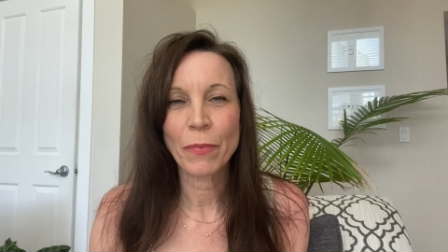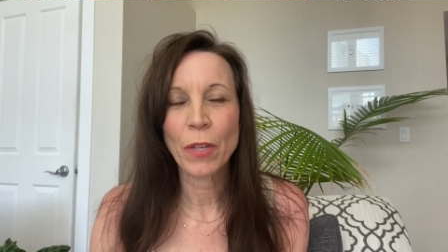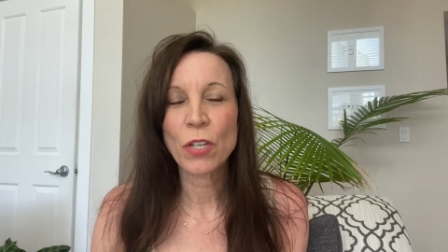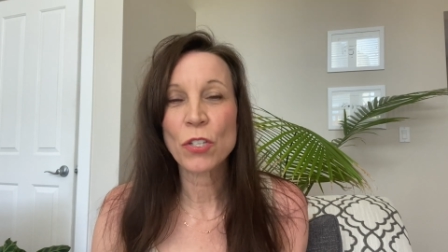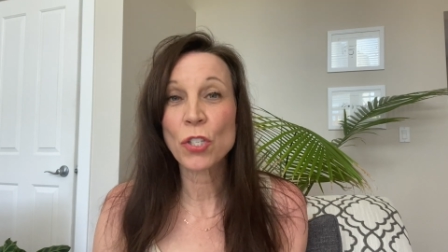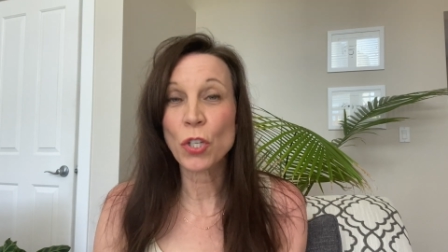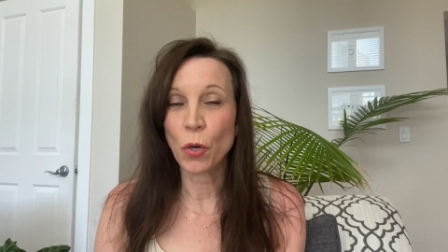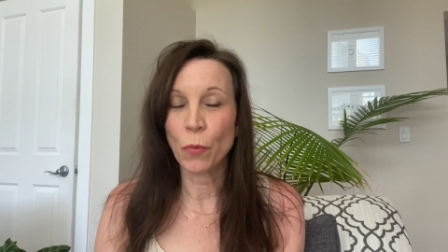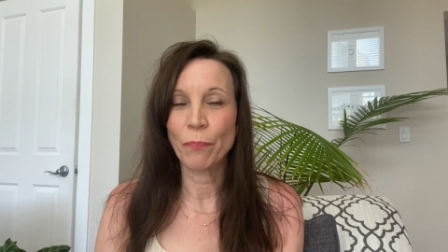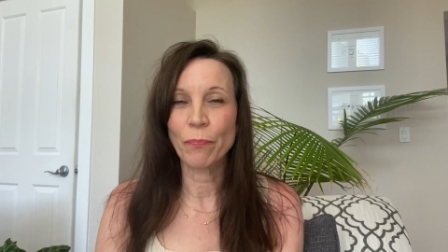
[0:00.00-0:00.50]

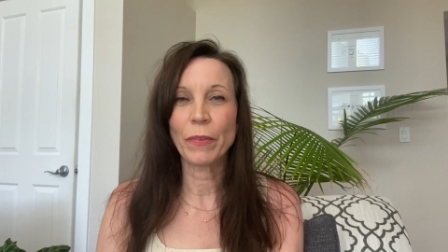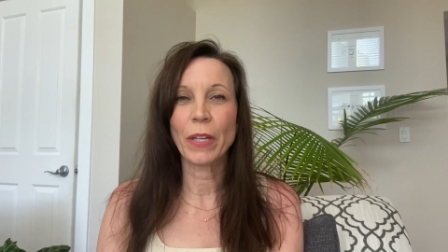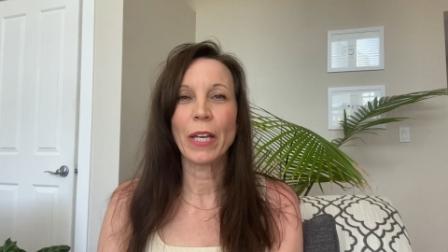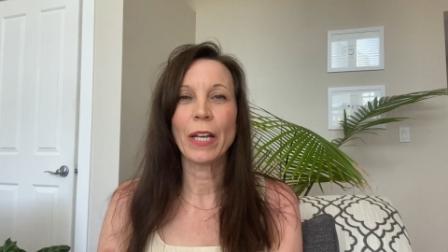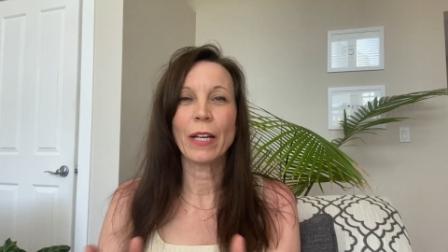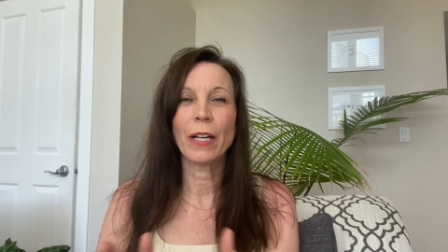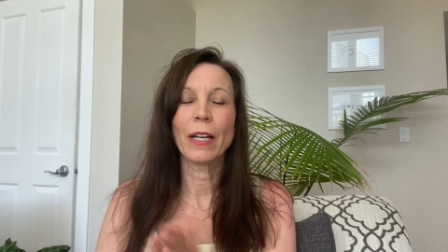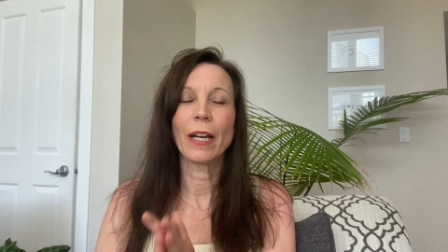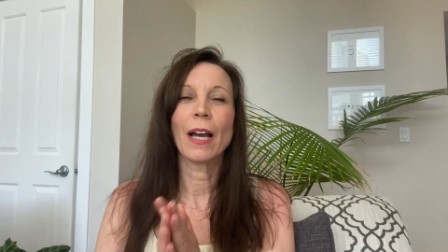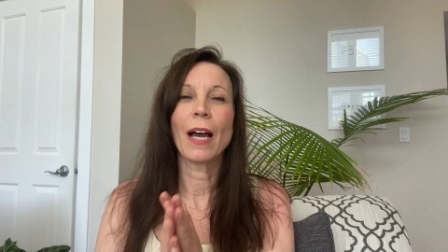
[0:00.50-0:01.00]
So
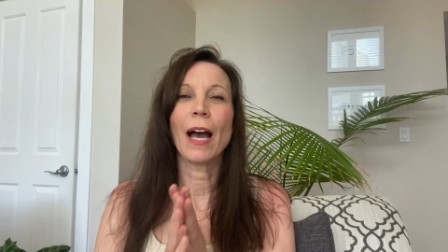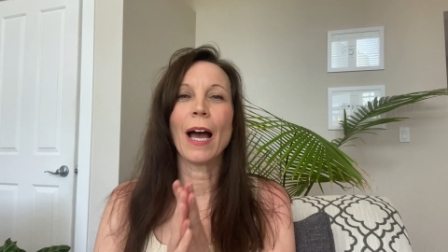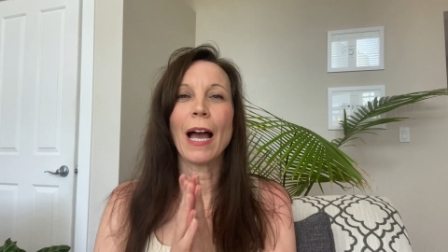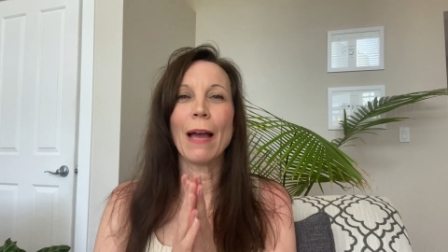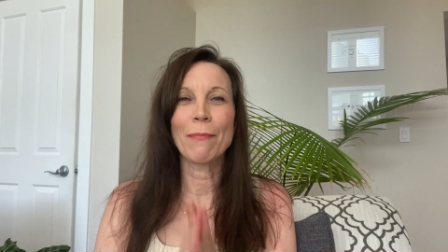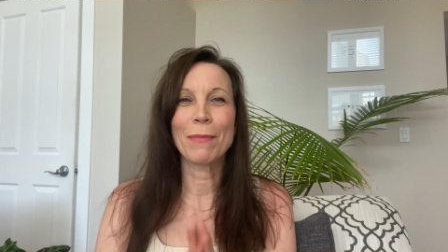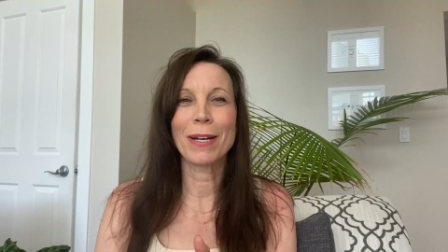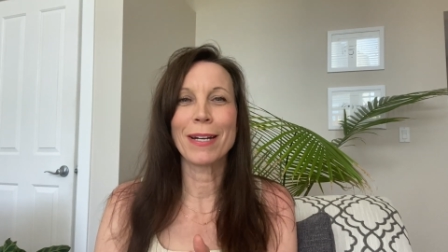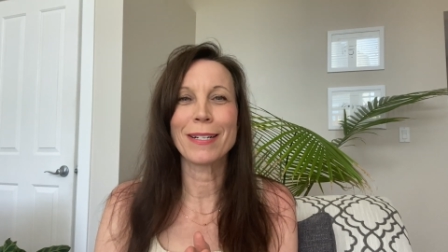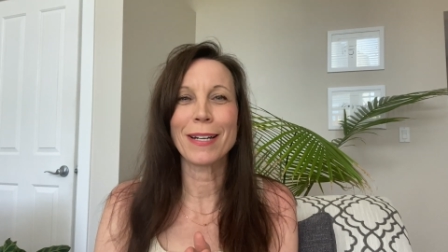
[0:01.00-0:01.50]

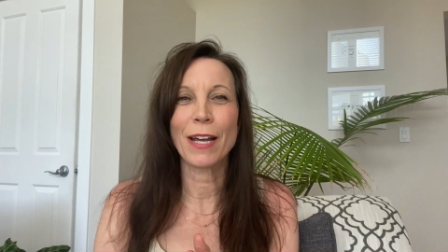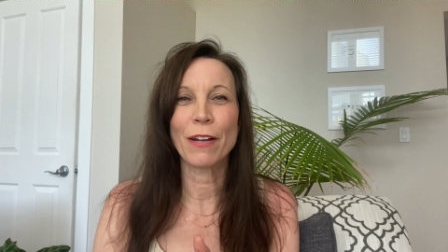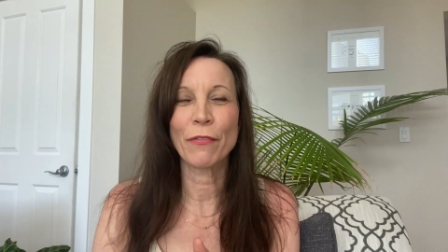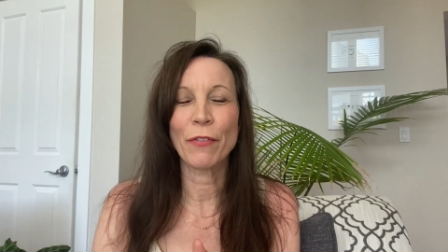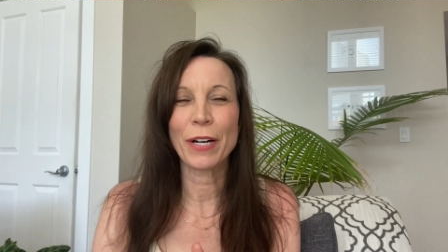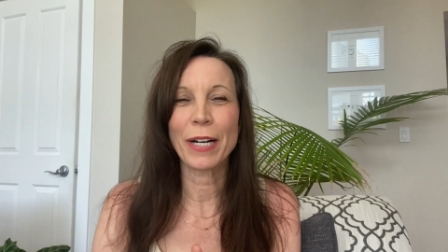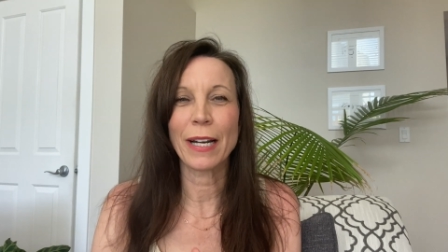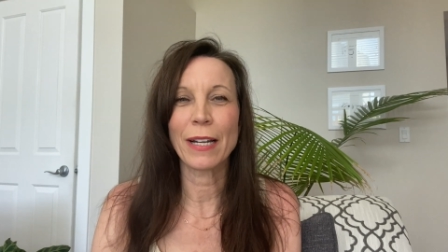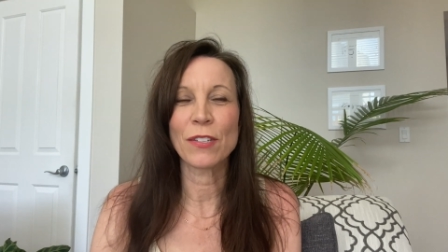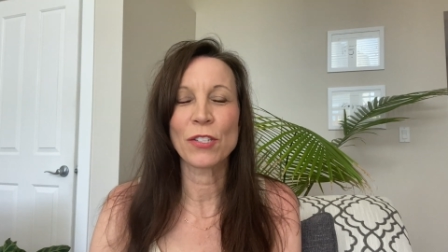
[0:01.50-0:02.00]
I'm going to dive
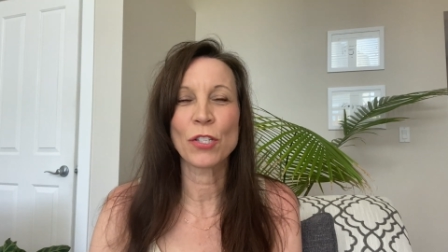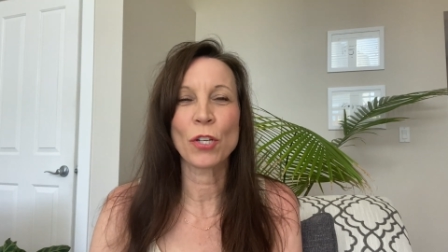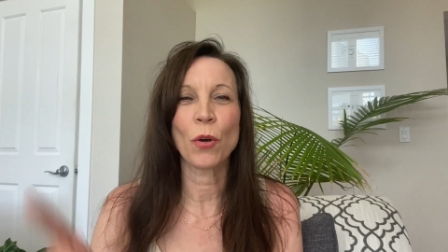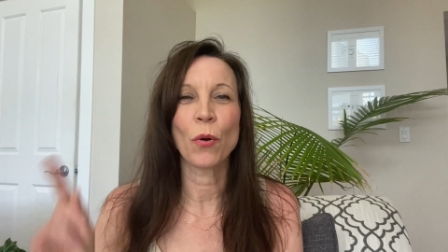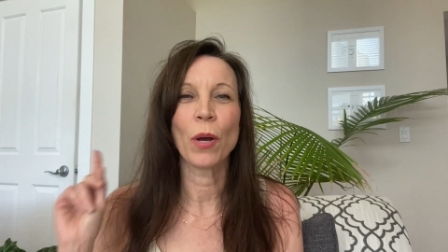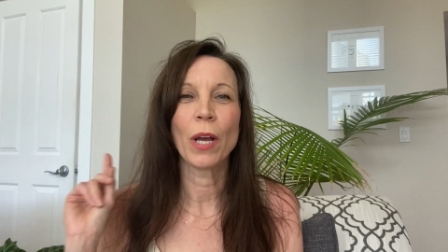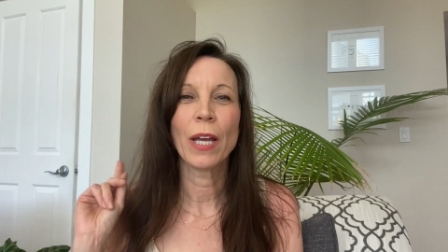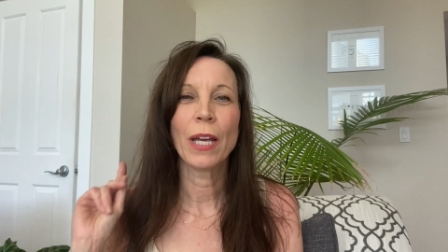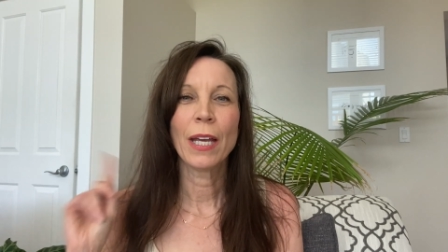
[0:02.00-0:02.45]
right in. So,